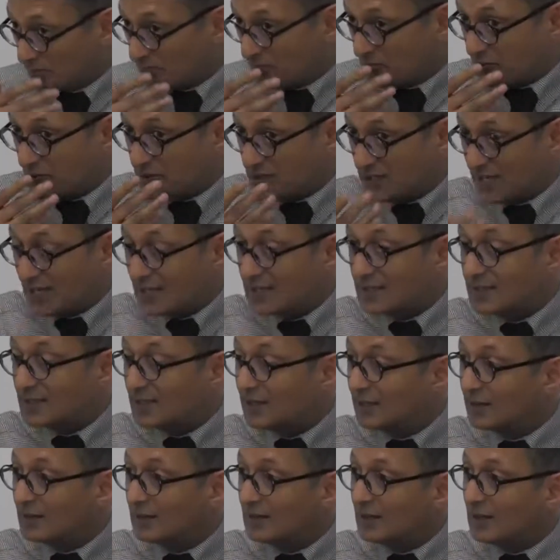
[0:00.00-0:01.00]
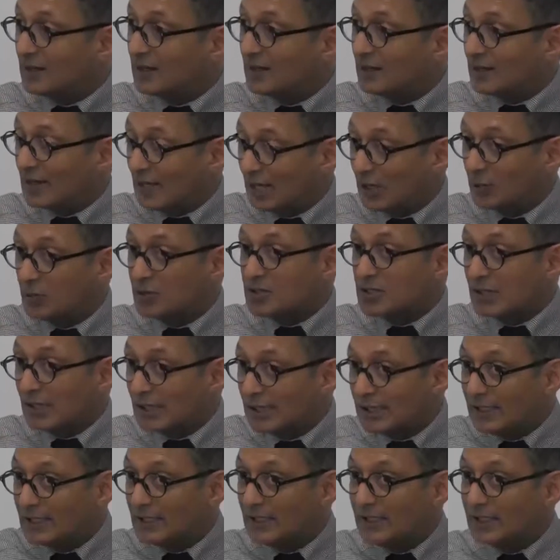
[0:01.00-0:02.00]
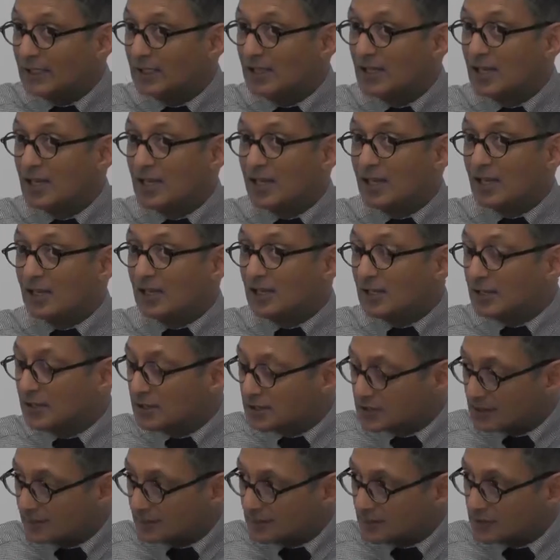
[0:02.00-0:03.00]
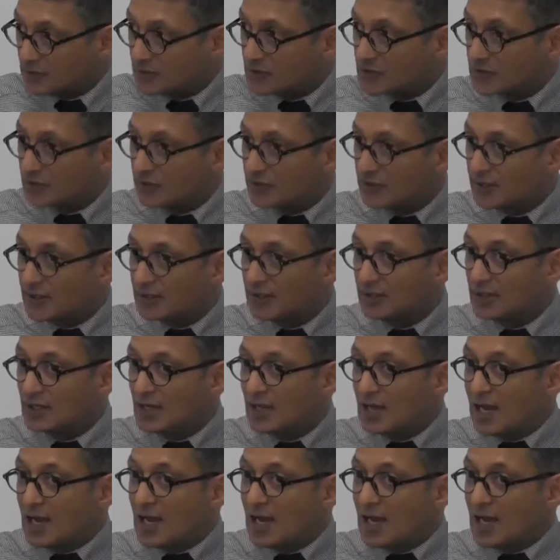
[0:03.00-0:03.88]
presenting language clearly, learners have understood it.